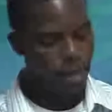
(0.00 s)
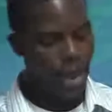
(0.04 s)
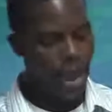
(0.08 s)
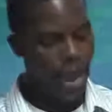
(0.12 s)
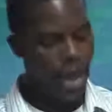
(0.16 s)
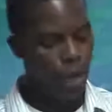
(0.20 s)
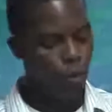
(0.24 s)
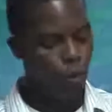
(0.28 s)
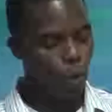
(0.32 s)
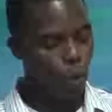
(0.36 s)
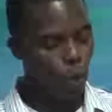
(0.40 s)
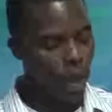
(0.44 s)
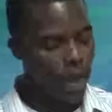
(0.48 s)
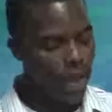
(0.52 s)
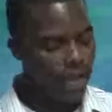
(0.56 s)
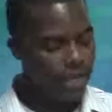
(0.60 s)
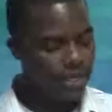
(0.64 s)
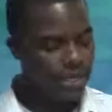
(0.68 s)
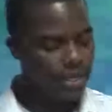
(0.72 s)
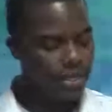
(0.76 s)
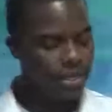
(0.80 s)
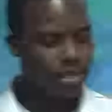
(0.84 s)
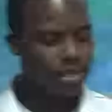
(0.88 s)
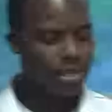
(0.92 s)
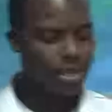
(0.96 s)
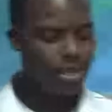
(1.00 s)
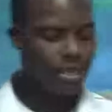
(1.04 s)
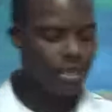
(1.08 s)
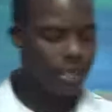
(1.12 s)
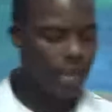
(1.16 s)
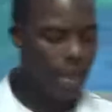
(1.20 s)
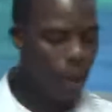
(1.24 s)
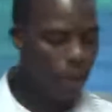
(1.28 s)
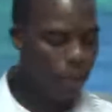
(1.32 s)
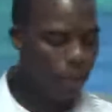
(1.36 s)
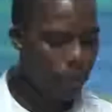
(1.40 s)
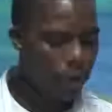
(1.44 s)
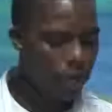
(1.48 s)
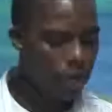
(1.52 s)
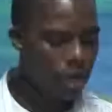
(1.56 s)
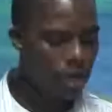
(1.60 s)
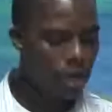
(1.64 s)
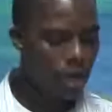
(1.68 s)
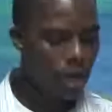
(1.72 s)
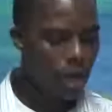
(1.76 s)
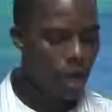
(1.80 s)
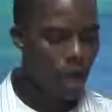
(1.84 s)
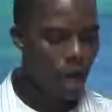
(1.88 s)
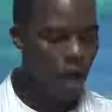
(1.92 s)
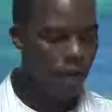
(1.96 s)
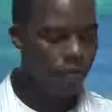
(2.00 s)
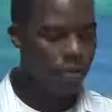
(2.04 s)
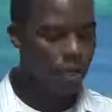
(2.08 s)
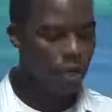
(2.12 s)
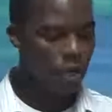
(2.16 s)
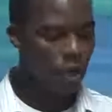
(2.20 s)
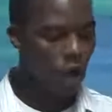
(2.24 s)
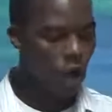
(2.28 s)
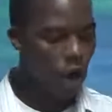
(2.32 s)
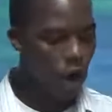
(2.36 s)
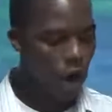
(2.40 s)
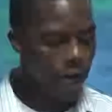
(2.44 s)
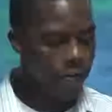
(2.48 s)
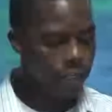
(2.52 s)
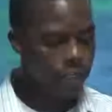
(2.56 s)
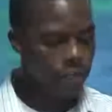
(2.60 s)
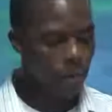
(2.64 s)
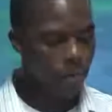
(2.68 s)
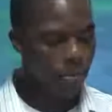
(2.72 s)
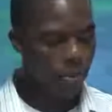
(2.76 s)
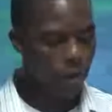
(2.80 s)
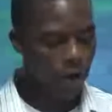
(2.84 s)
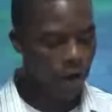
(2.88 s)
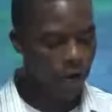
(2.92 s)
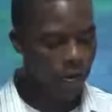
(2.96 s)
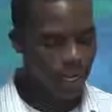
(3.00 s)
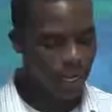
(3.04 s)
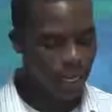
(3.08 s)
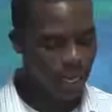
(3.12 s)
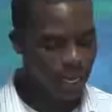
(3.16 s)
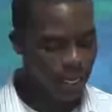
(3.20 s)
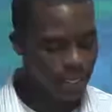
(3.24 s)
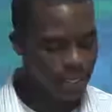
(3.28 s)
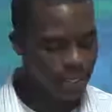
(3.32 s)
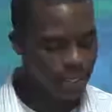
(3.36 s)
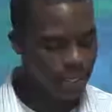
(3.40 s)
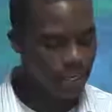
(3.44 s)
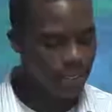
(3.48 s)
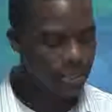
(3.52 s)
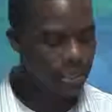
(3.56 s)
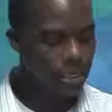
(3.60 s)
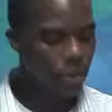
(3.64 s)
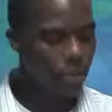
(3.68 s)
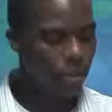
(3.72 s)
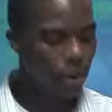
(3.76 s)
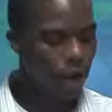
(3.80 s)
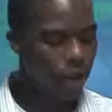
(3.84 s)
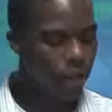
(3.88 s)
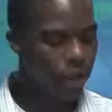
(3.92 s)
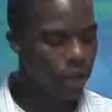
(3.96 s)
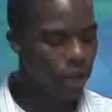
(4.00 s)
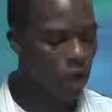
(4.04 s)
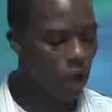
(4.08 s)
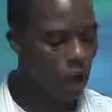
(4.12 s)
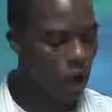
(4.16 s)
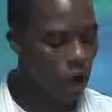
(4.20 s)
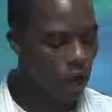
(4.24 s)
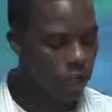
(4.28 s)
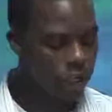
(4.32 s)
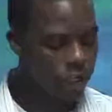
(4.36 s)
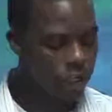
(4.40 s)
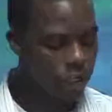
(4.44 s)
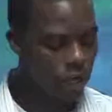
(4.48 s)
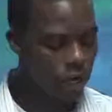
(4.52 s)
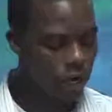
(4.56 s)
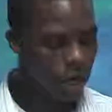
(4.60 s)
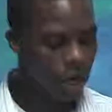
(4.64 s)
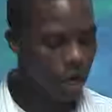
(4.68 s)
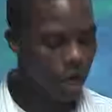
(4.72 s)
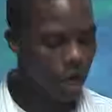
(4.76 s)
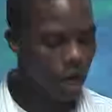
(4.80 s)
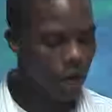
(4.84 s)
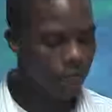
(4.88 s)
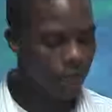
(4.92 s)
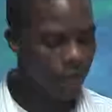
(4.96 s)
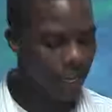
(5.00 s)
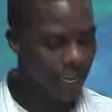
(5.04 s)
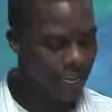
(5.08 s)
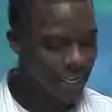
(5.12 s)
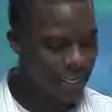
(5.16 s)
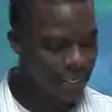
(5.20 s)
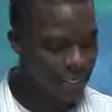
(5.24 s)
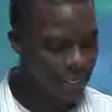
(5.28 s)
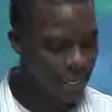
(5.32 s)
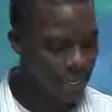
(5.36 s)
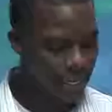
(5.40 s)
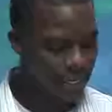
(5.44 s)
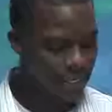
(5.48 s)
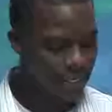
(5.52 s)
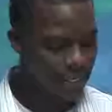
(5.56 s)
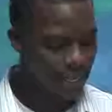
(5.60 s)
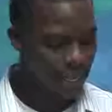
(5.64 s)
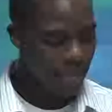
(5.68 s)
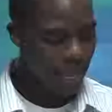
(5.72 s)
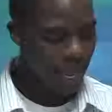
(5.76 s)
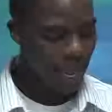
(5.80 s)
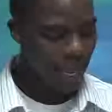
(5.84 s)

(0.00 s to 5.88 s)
and went into the temple of the Lord to burn incense upon the altar of incense.